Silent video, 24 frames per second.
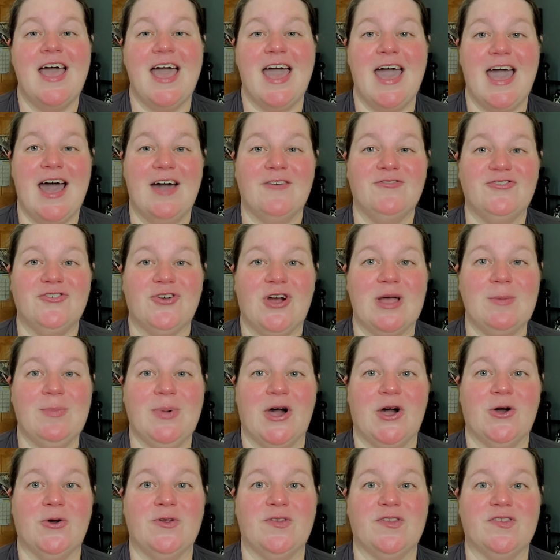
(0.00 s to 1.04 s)
After I
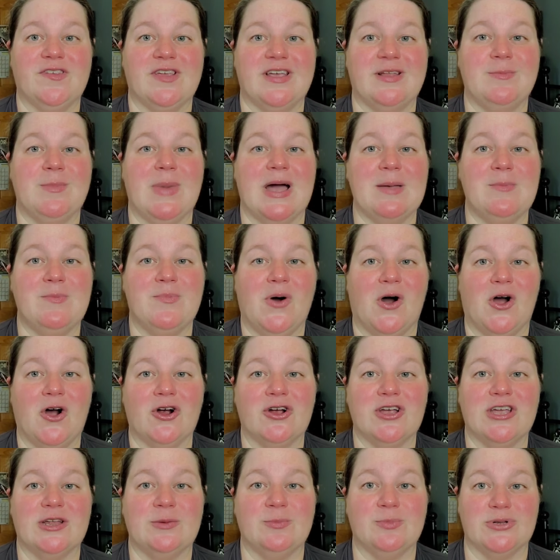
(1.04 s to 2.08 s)
posted my
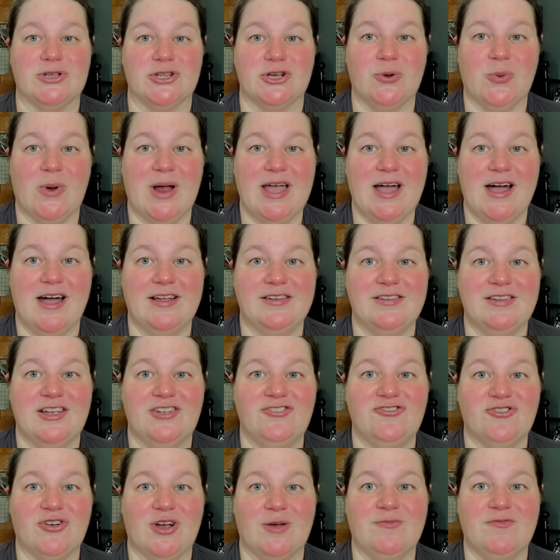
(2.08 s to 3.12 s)
bargain Blu-ray
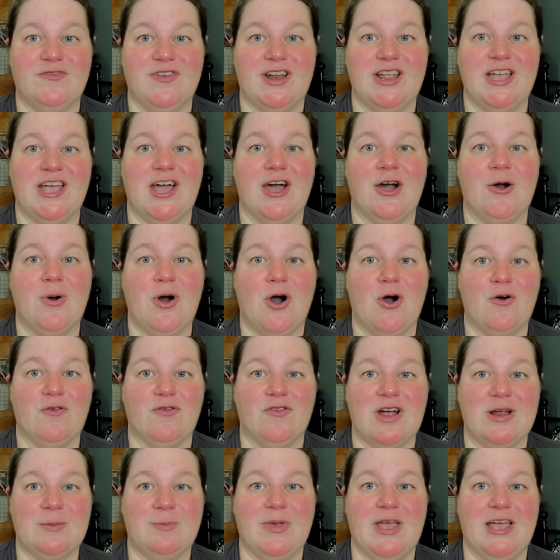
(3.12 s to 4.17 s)
hunting trip video
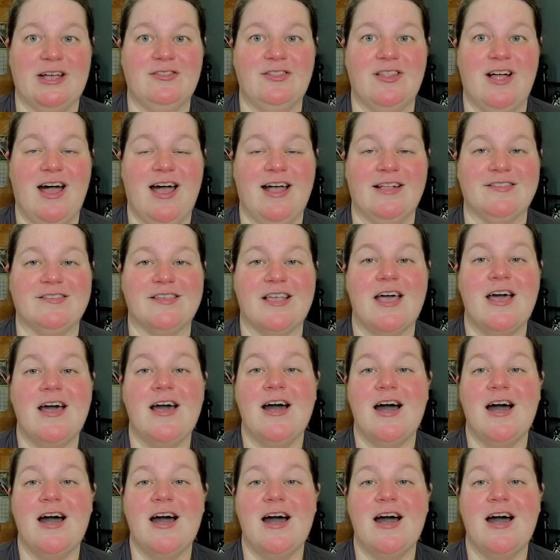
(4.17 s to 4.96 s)
over at Big Lots,